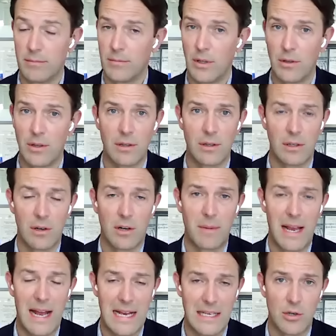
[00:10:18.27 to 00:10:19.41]
you know, the
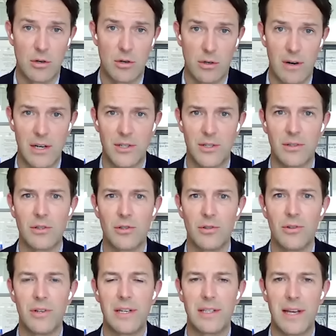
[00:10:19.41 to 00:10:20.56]
economy has not crashed, so the
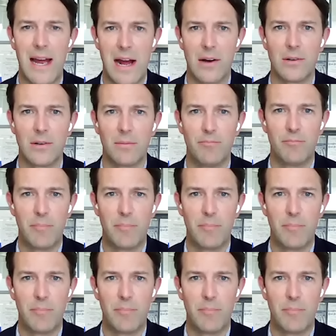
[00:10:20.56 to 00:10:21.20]
jury is out.